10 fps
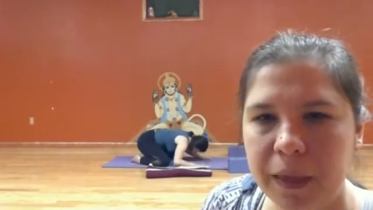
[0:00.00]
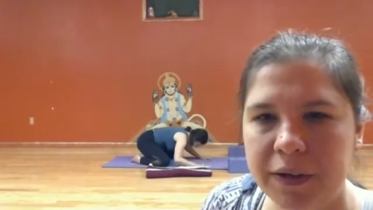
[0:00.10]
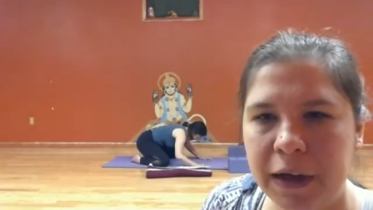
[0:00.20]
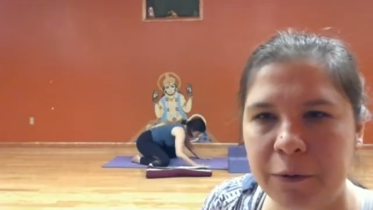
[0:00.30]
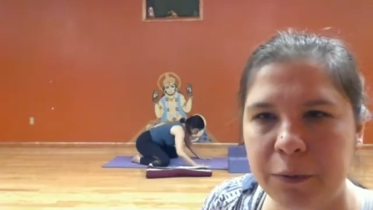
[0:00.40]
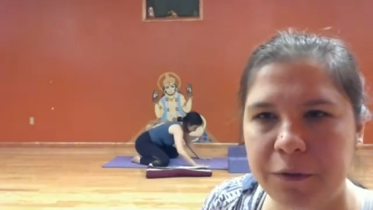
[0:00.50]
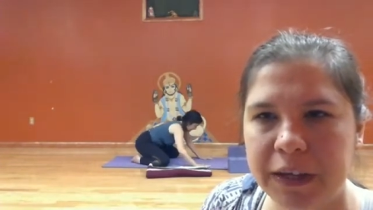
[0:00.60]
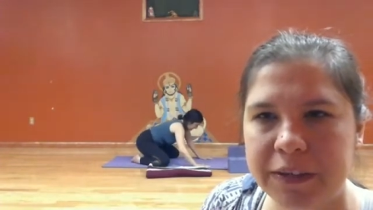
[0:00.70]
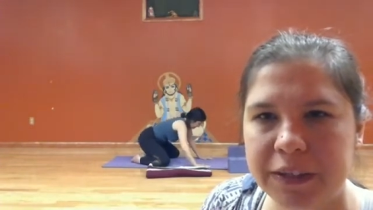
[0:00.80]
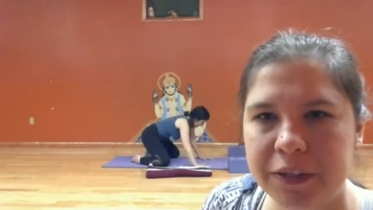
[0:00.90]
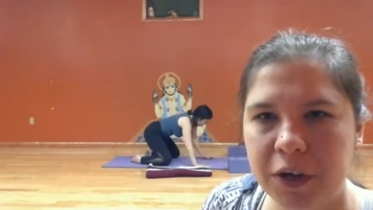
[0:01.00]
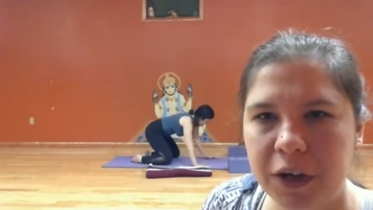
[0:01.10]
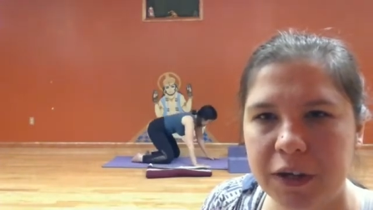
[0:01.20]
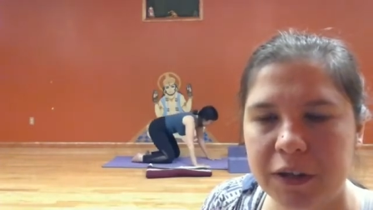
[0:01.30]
Downward facing dog.